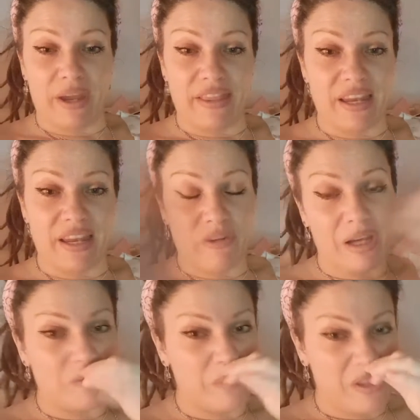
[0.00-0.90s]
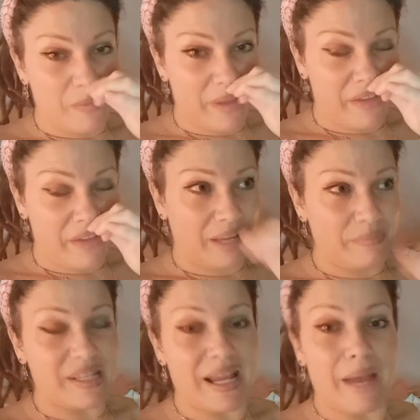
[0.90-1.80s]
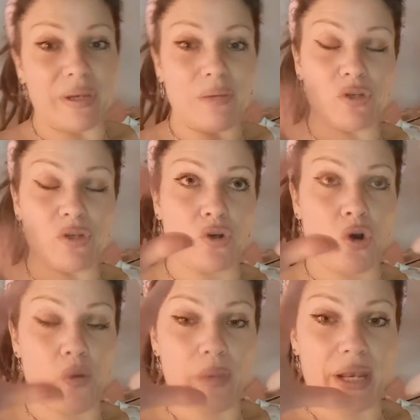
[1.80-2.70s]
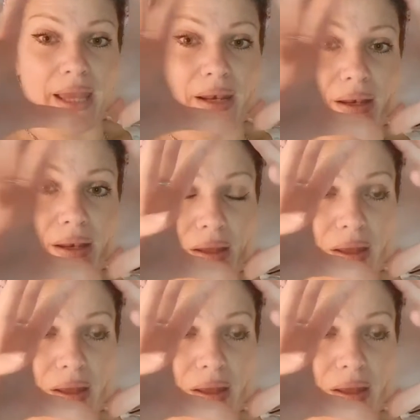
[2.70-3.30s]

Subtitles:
and then it reminded me of the Bethlehem star, but it was coming in